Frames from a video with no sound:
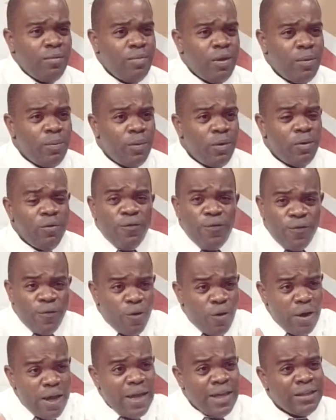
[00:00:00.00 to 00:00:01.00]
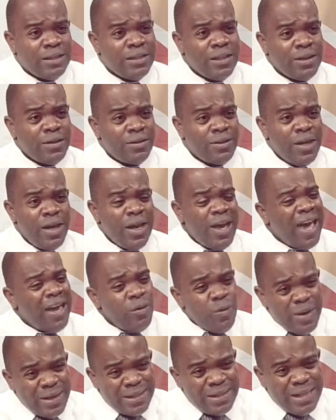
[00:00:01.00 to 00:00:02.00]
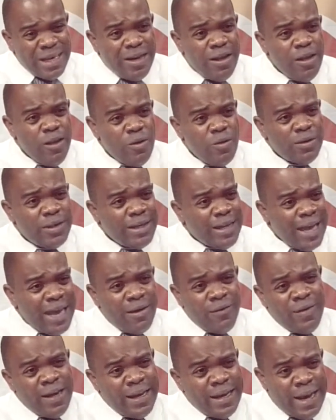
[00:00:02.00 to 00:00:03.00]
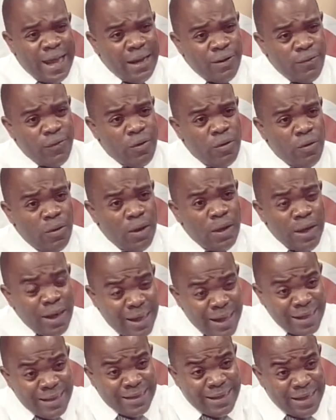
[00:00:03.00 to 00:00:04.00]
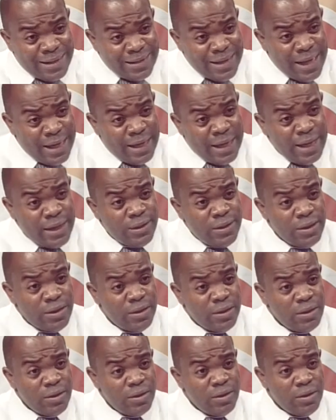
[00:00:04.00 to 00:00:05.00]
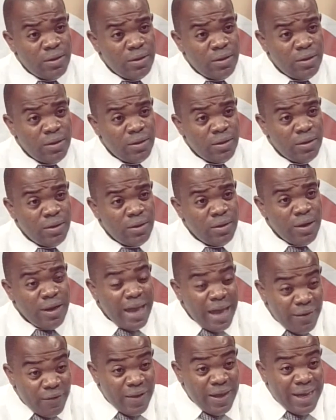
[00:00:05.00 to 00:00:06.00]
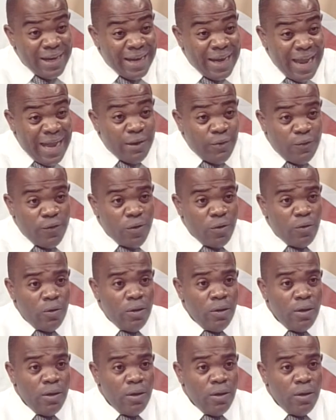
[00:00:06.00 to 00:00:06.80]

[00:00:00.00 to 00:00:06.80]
people, 4 engines, and we still using heavy and light fuel in this day and age? heavy and light fuel.